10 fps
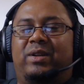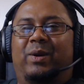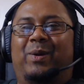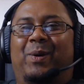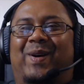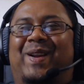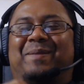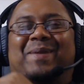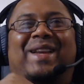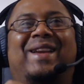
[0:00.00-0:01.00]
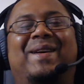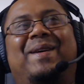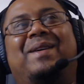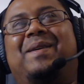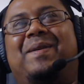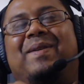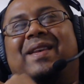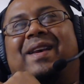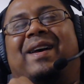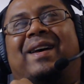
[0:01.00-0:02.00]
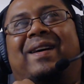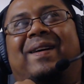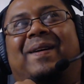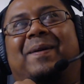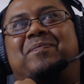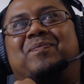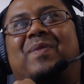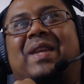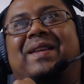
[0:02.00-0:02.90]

You know what I mean? Um,